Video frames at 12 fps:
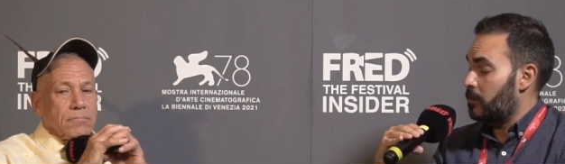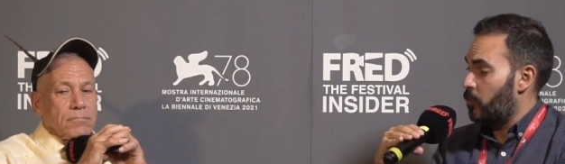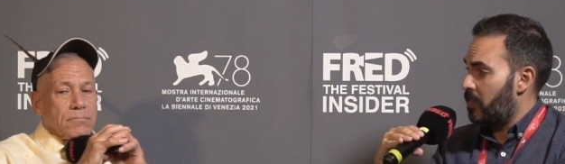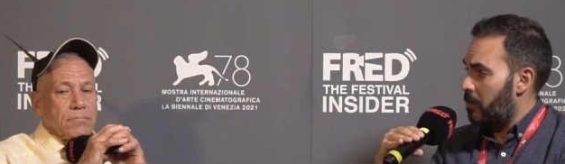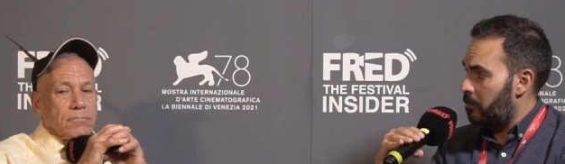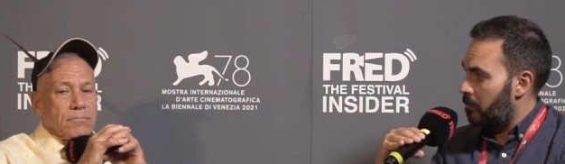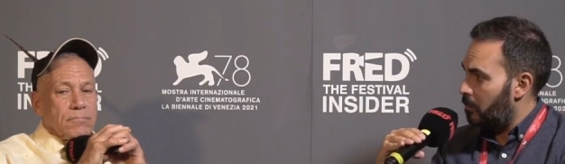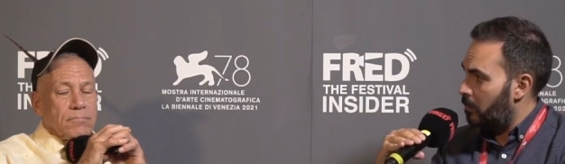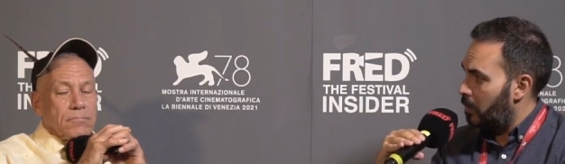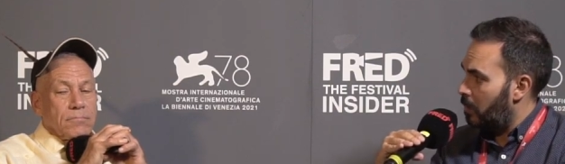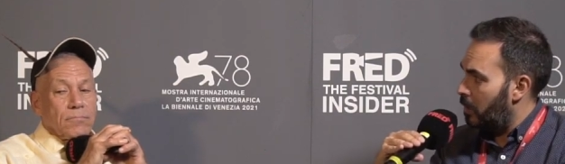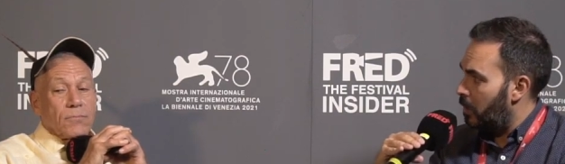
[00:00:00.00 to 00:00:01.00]
Speaker 1: with them,
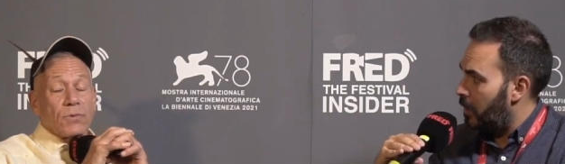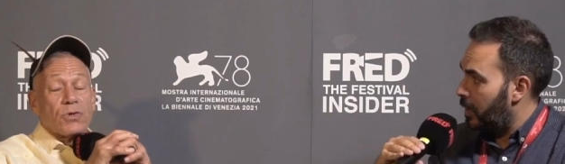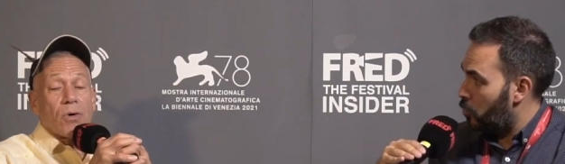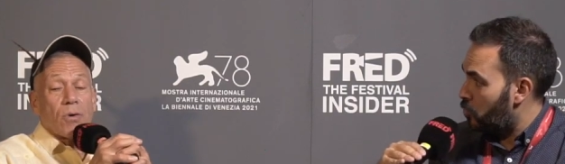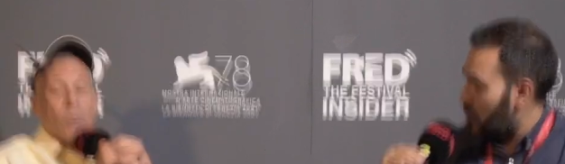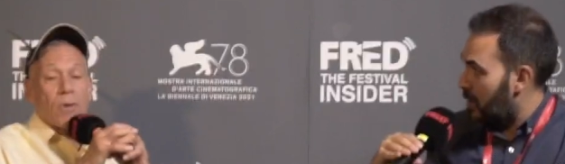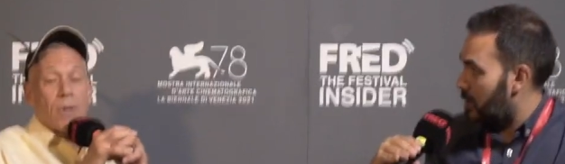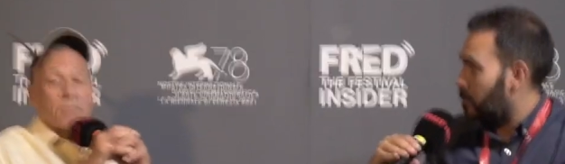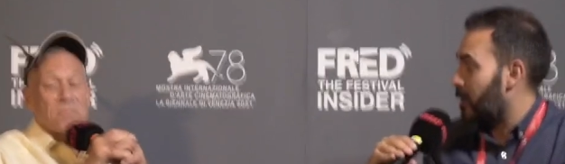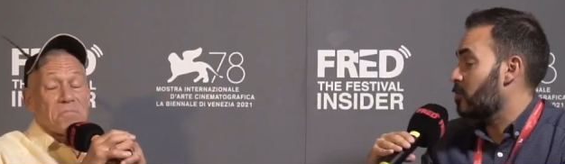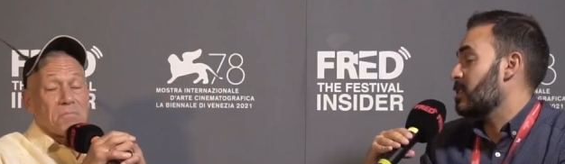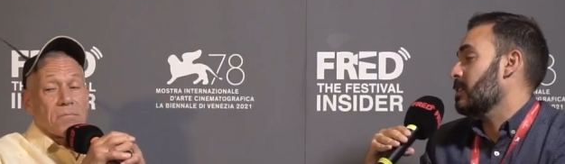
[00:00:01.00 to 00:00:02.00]
like so, you did, uh,
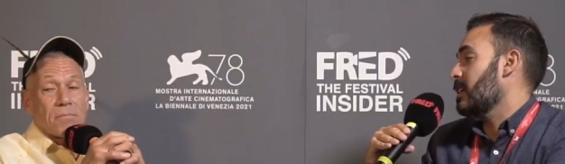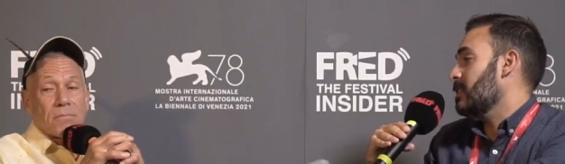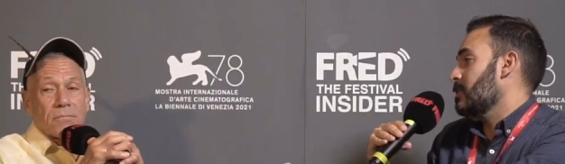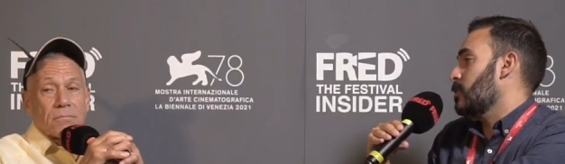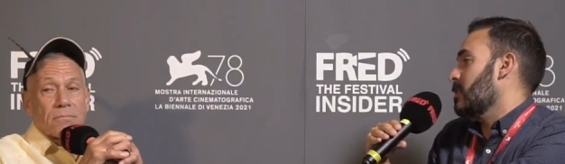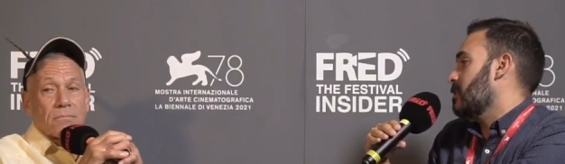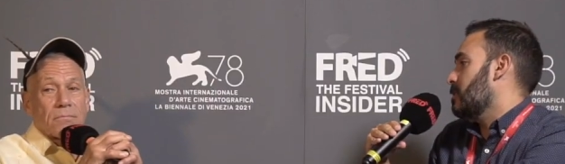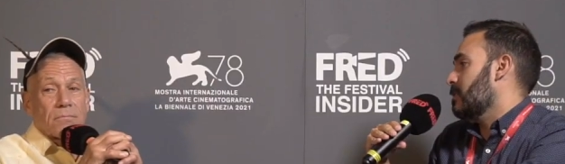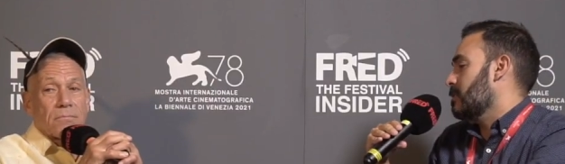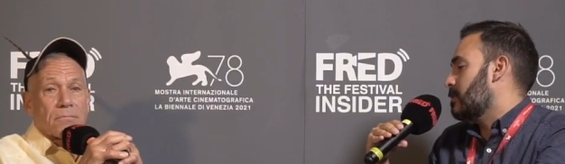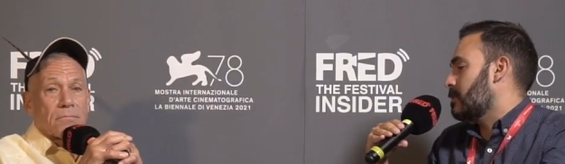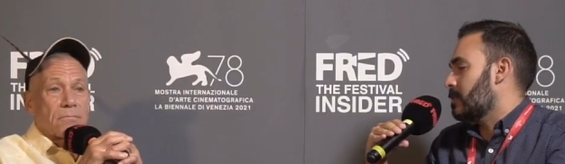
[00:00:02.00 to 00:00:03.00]
because it it it it,
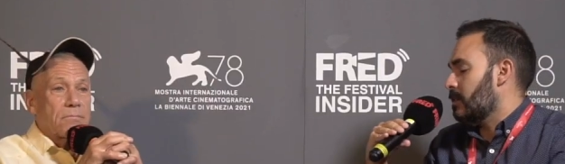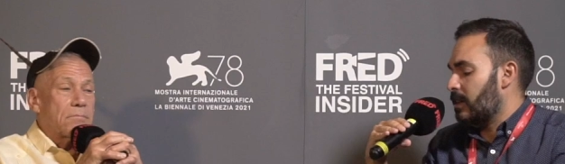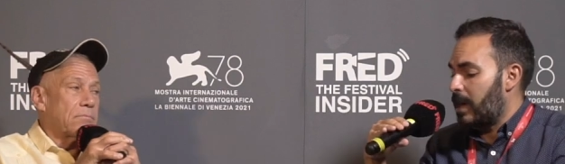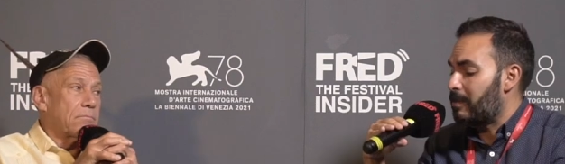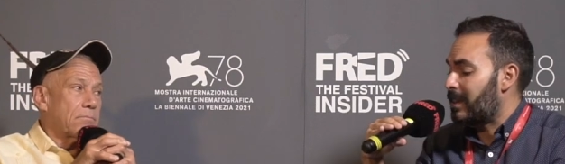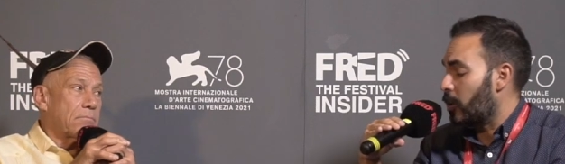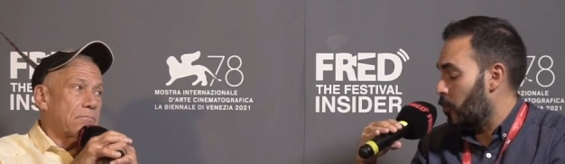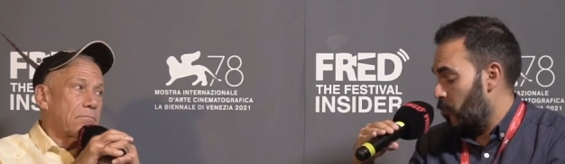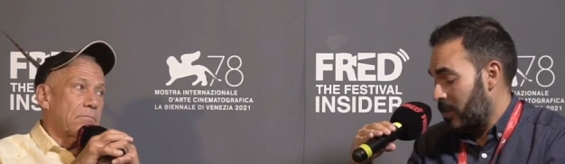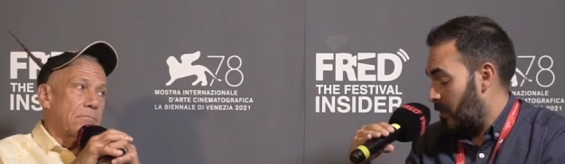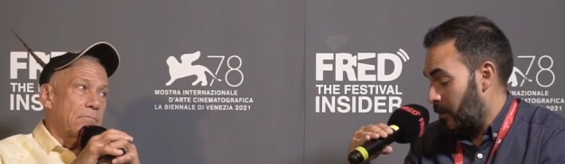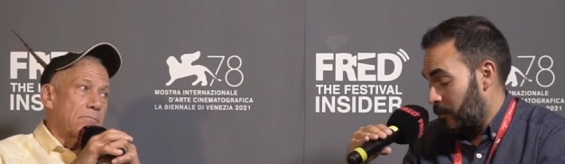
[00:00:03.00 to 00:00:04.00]
it uh, came along
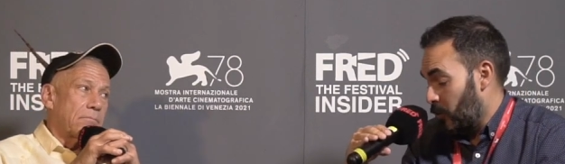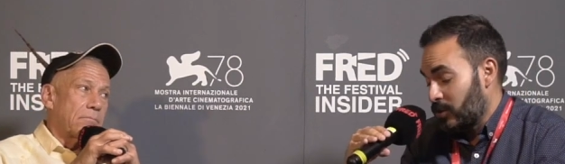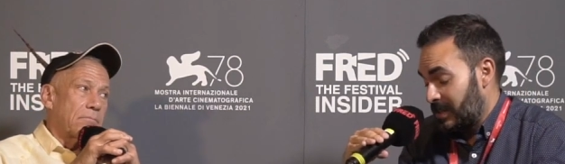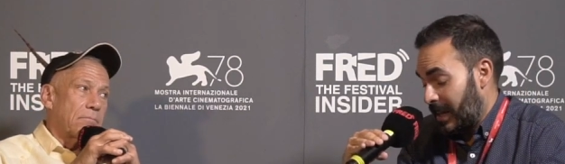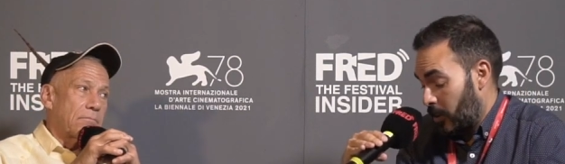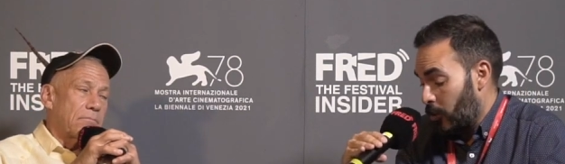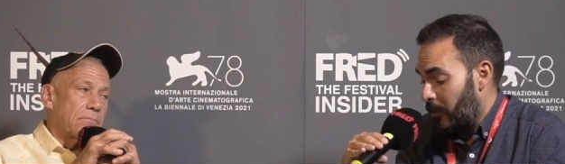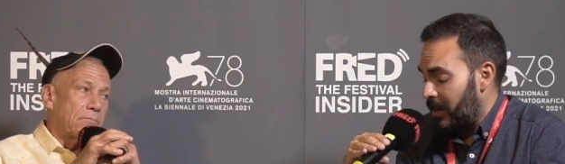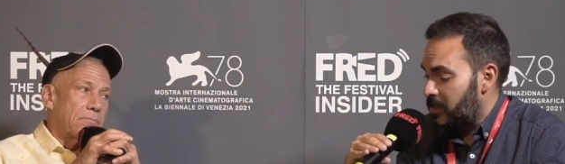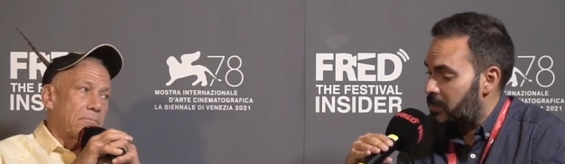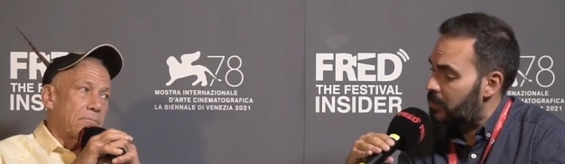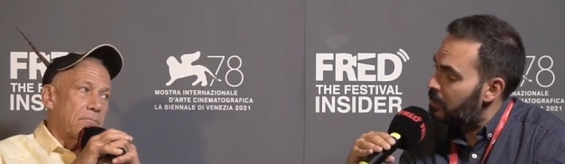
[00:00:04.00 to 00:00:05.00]
with the project, I know,
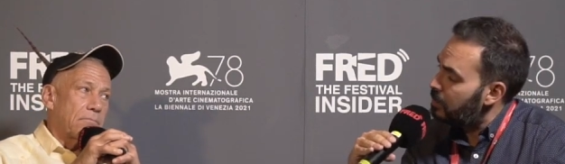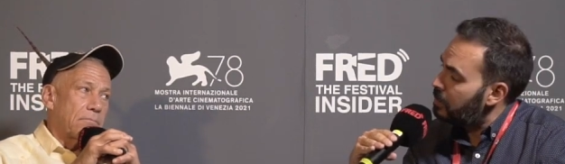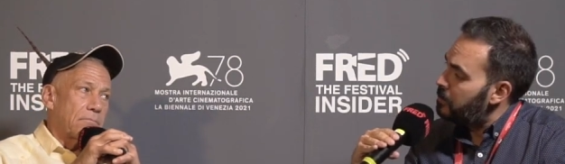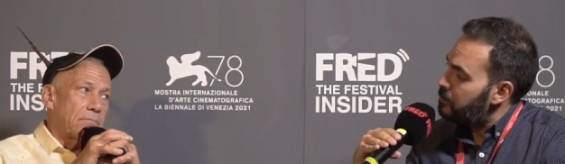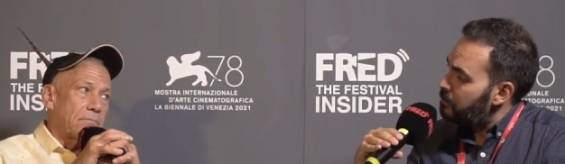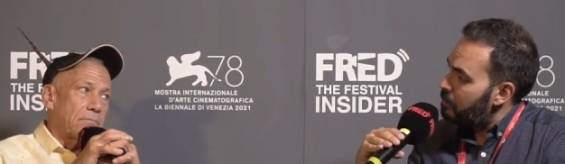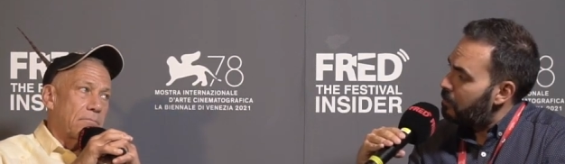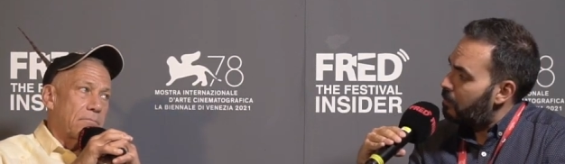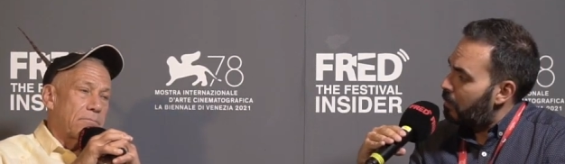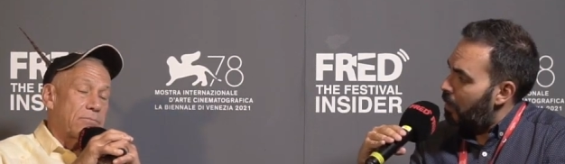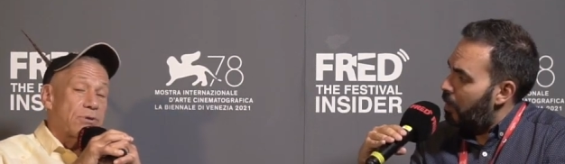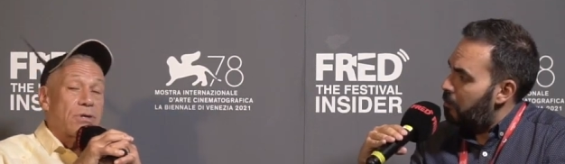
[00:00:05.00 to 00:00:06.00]
but.
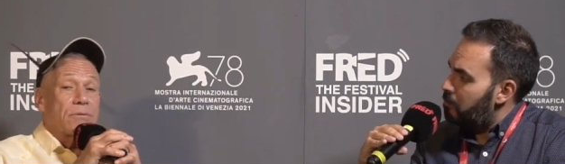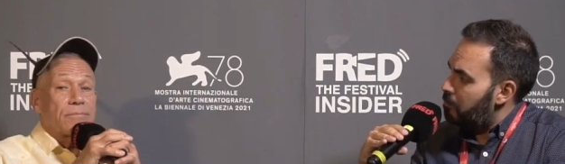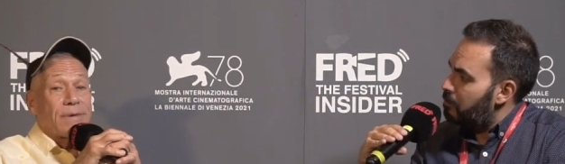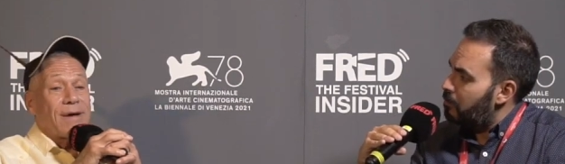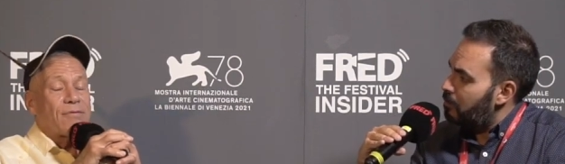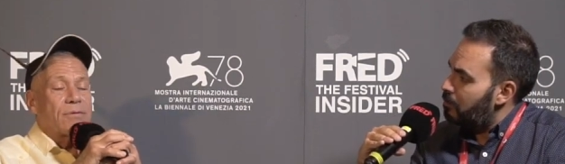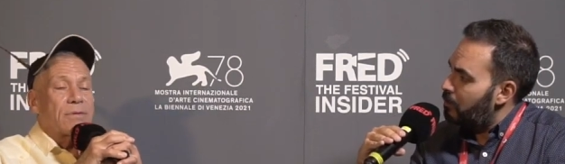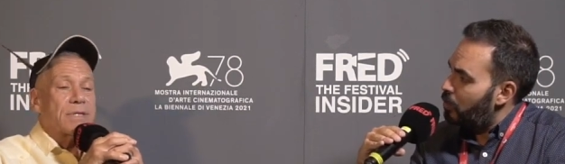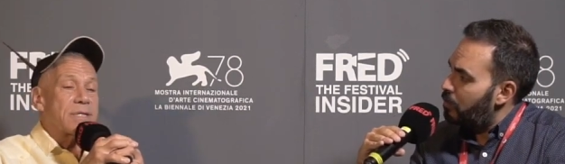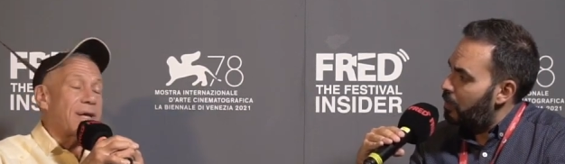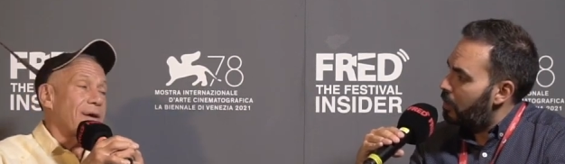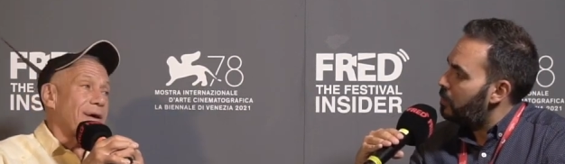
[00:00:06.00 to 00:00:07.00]
Speaker 2: Um, so every,
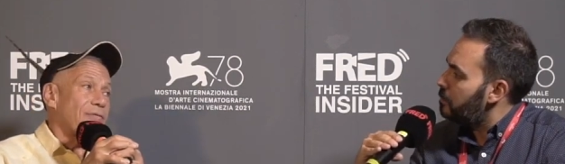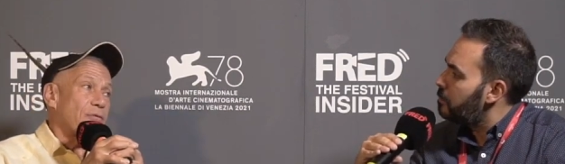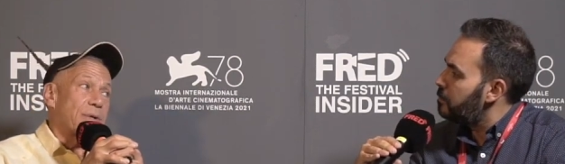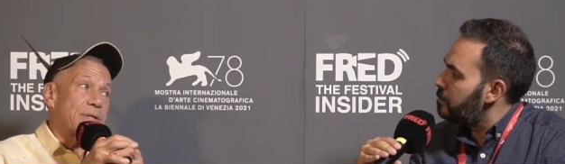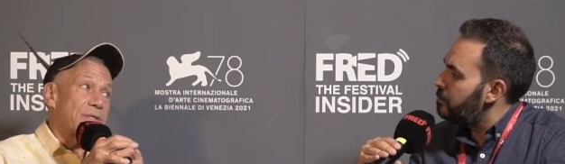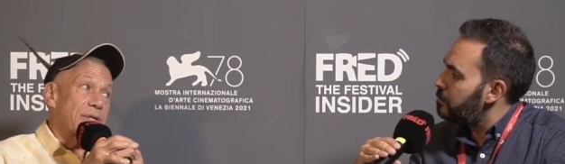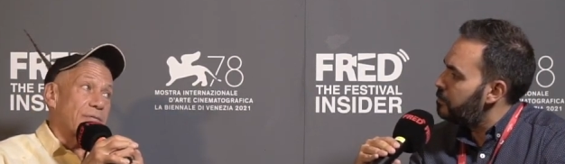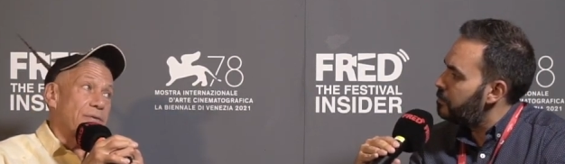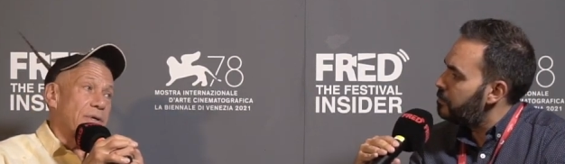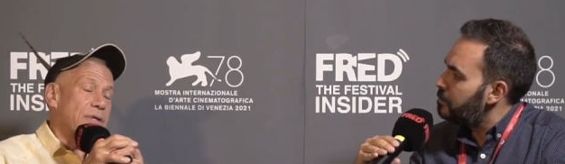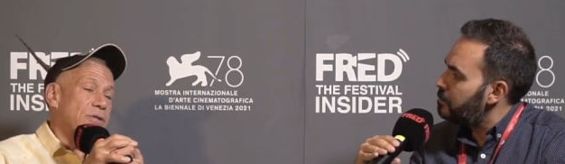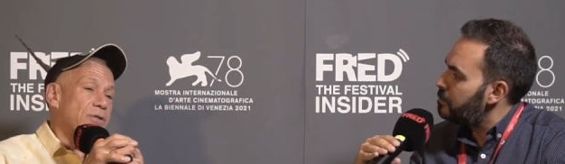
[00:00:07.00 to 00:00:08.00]
listen, everybody's
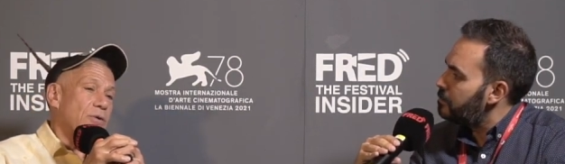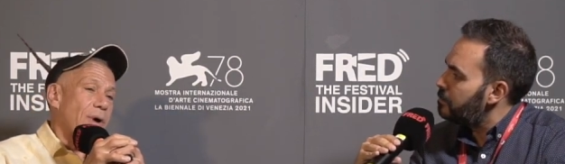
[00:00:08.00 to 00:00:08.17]
different, and so